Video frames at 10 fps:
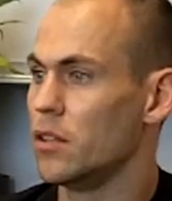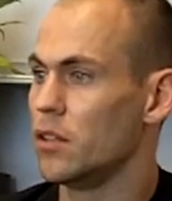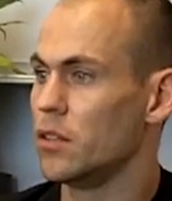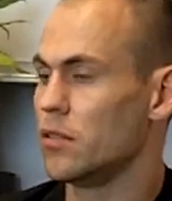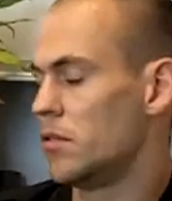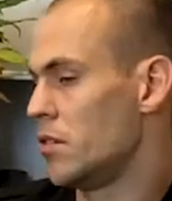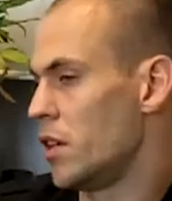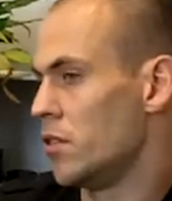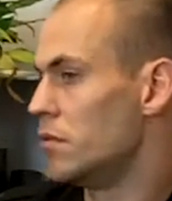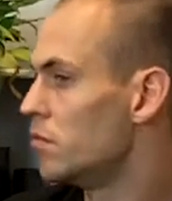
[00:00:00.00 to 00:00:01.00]
You know,
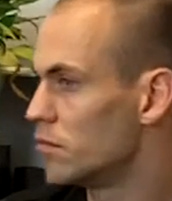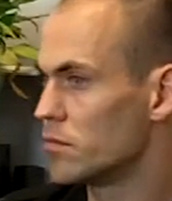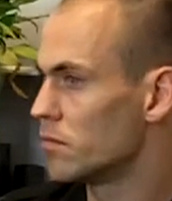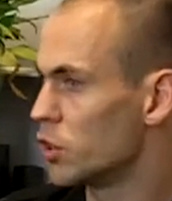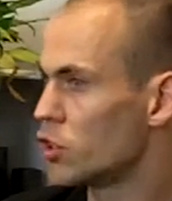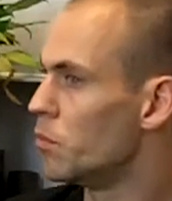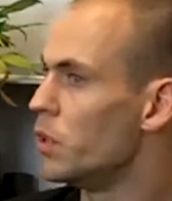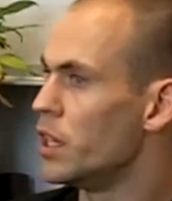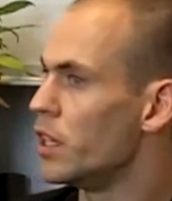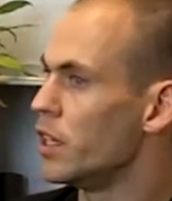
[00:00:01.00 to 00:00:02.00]
I don't. It could
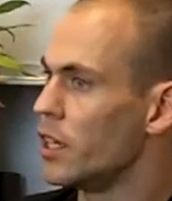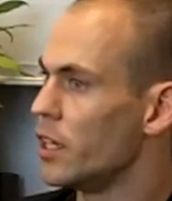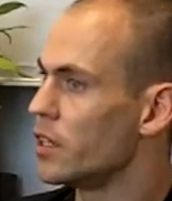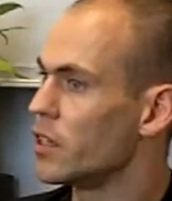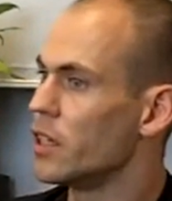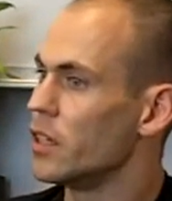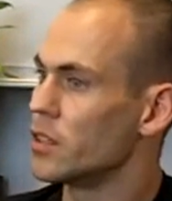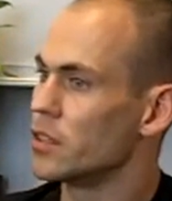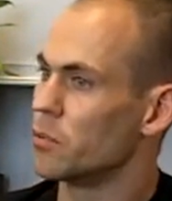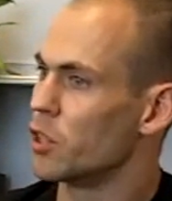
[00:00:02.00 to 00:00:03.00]
be
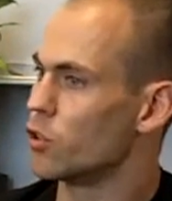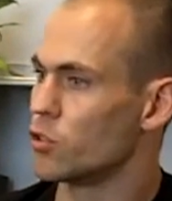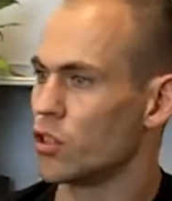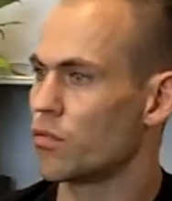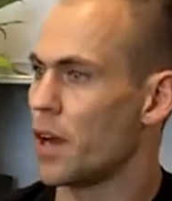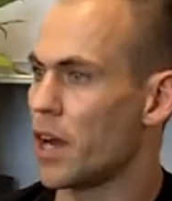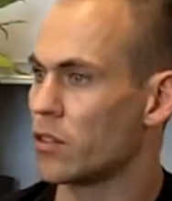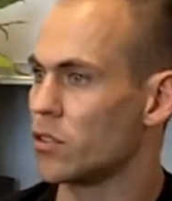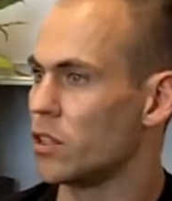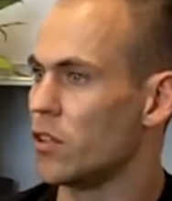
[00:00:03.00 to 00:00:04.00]
anything, but those are just factors.